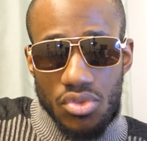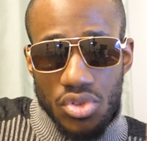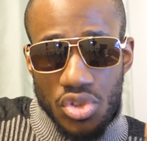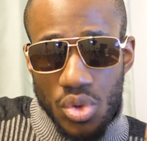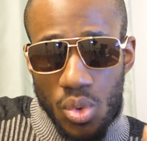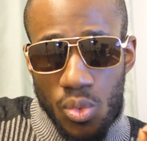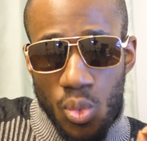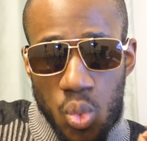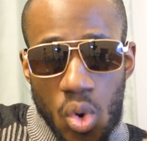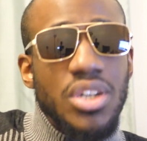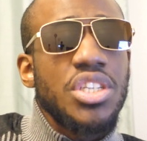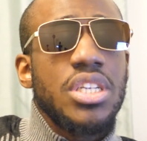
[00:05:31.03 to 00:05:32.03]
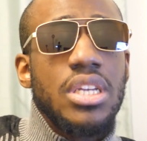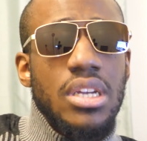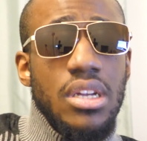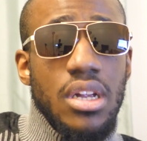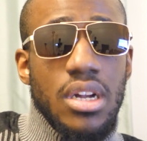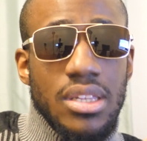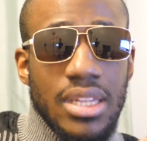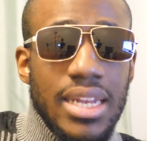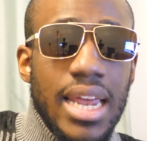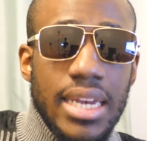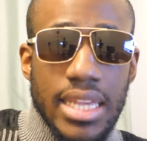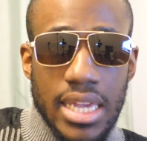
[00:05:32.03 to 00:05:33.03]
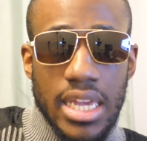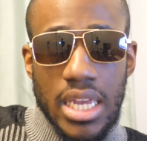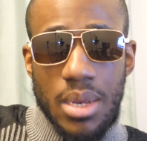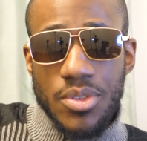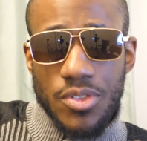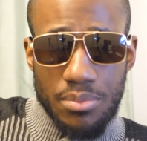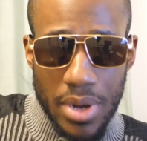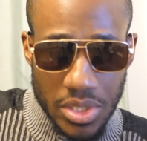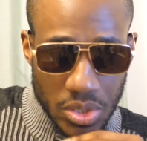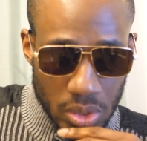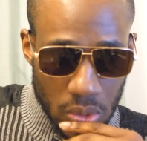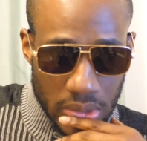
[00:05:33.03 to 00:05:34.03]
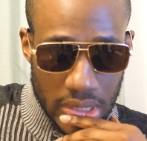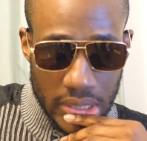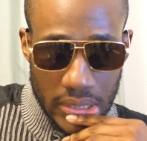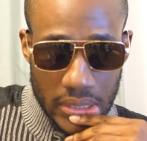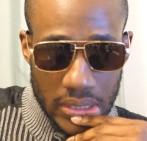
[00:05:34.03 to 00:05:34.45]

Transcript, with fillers: So watching the La Liga games for Barcelona,